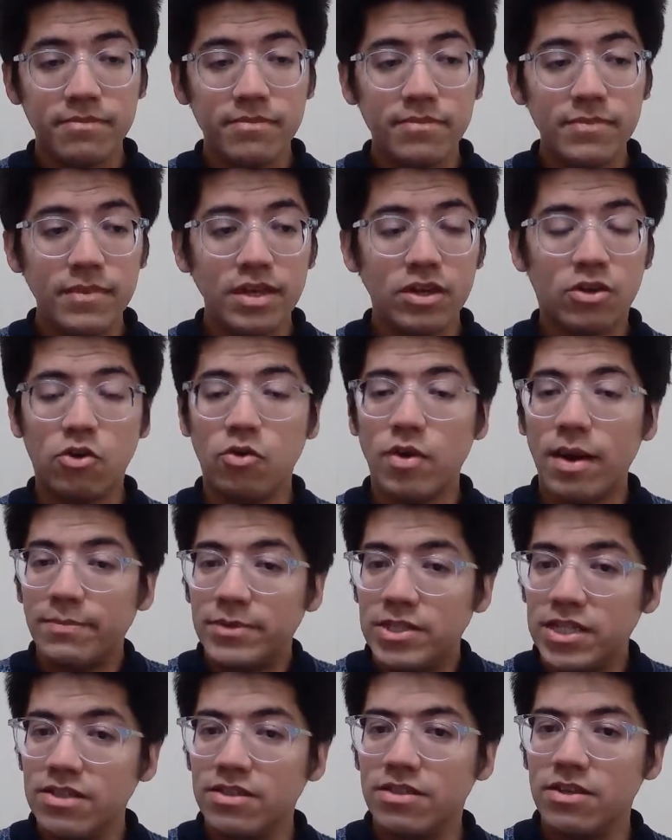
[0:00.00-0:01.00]

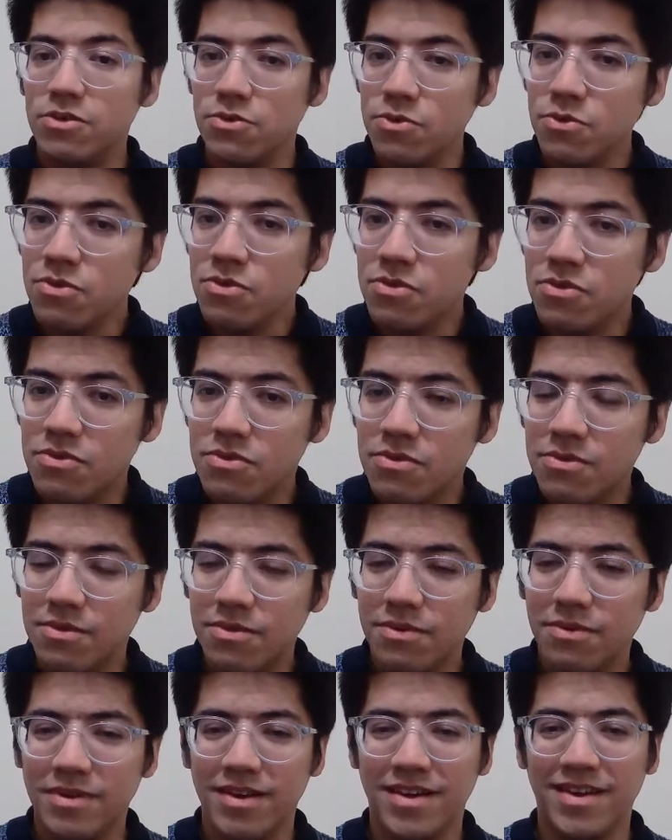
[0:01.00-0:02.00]
corrupting the youth,
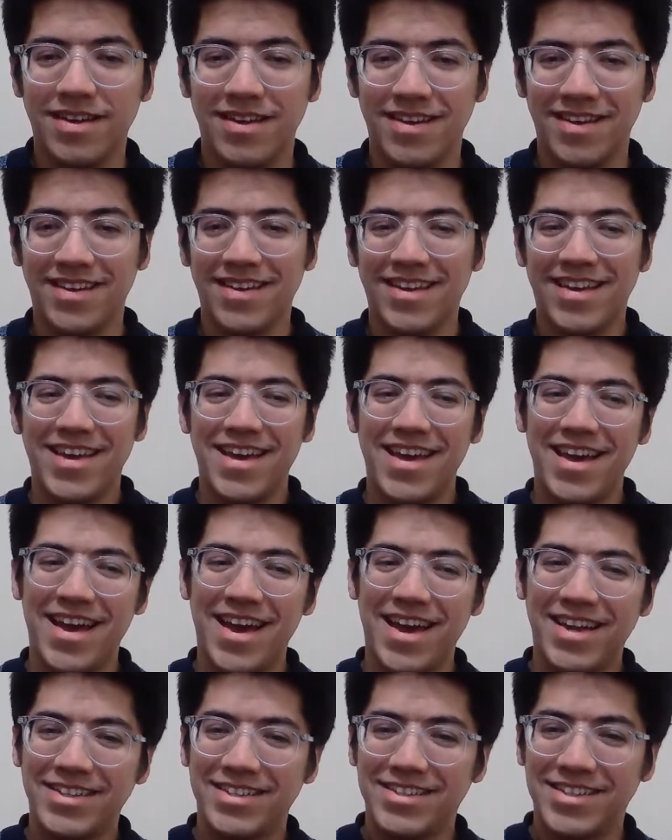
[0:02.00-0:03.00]

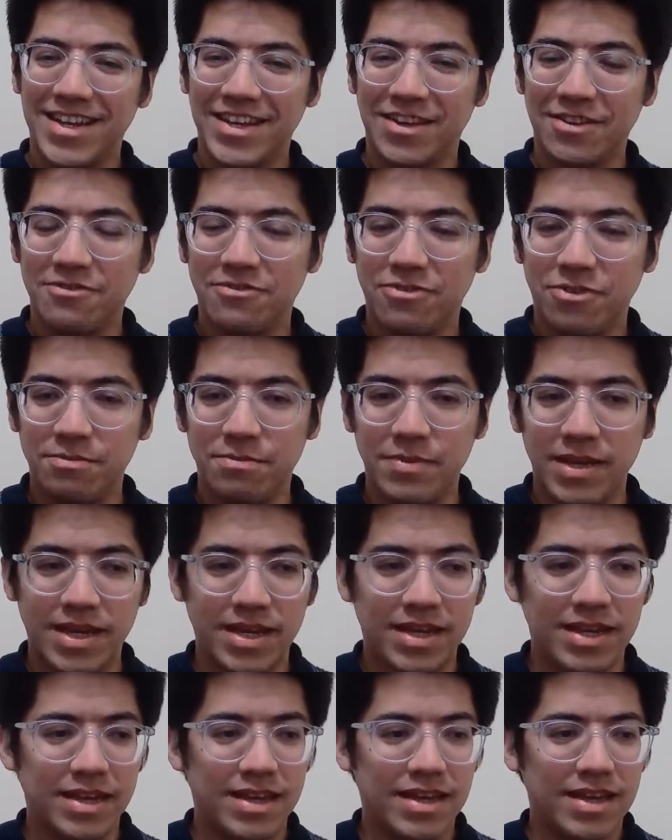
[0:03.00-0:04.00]
and second for
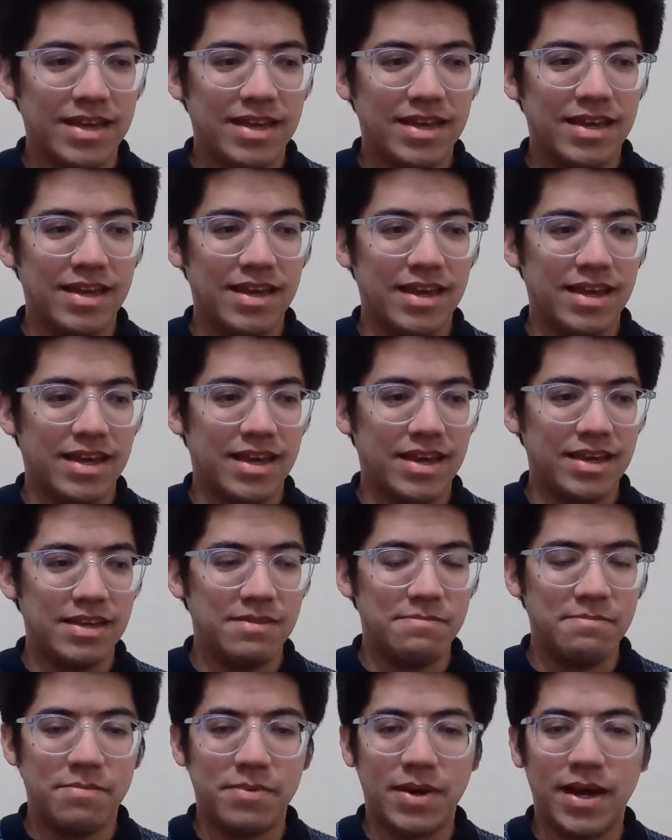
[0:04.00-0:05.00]
being
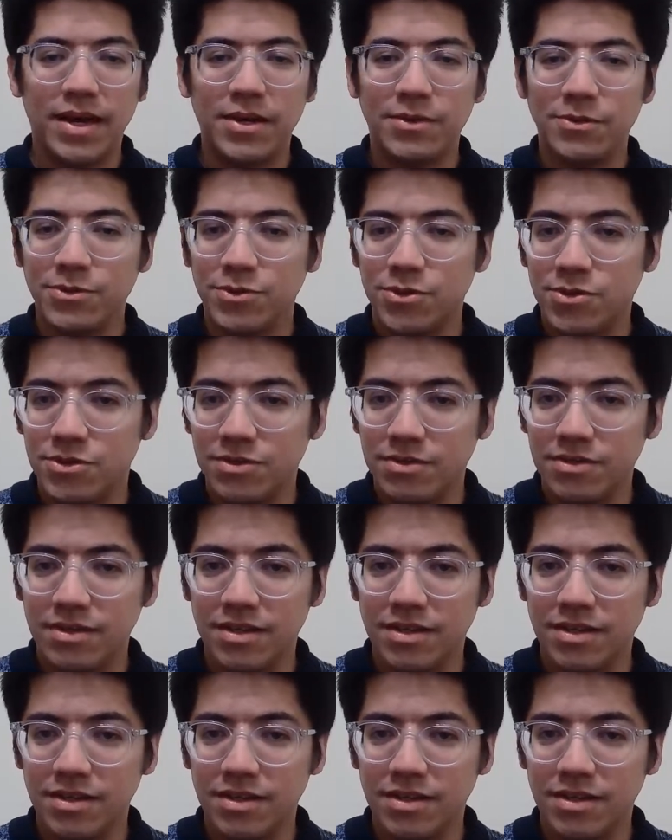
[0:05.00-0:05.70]
impious.